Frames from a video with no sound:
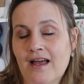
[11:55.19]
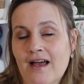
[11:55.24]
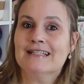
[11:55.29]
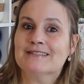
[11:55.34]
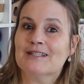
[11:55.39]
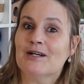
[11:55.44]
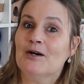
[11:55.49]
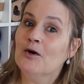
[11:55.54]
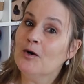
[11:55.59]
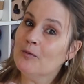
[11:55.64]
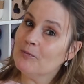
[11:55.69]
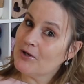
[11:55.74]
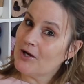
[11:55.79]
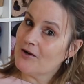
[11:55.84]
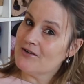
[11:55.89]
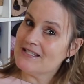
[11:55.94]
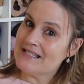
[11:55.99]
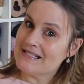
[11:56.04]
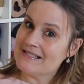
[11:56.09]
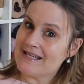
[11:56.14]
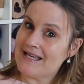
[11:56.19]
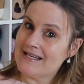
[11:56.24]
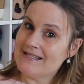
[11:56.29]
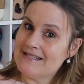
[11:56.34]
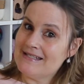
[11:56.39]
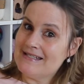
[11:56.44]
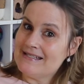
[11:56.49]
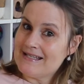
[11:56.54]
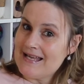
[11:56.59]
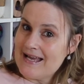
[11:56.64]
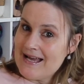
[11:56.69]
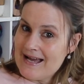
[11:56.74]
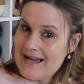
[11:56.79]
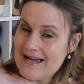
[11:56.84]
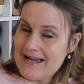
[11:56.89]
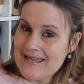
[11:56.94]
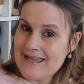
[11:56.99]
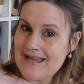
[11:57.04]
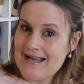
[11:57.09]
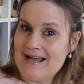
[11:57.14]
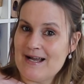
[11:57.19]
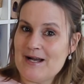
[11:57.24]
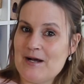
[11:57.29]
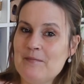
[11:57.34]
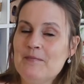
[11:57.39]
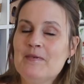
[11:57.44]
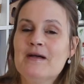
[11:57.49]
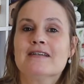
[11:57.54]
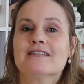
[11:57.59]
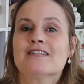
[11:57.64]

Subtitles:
So I hope you're as excited as I am.